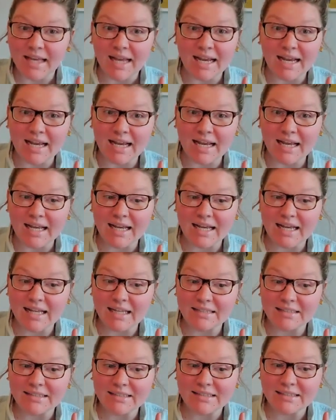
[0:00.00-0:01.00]

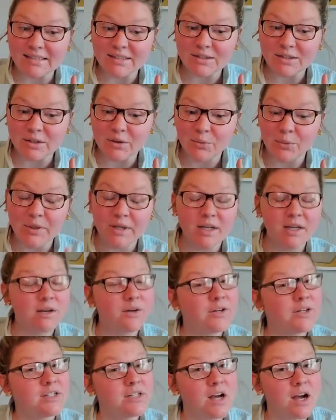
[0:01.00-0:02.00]
And we are
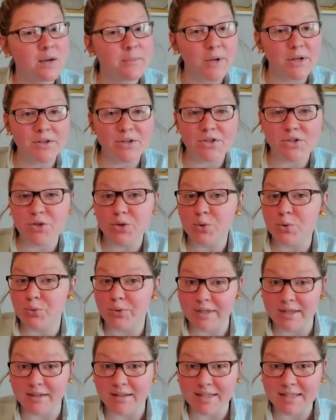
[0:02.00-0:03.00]
going to talk about
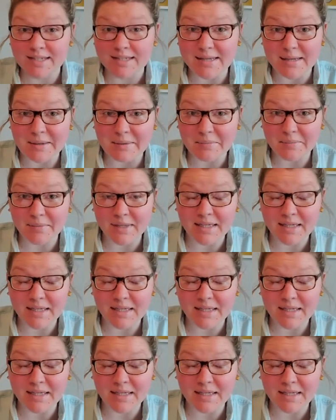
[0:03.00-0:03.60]
surrealism,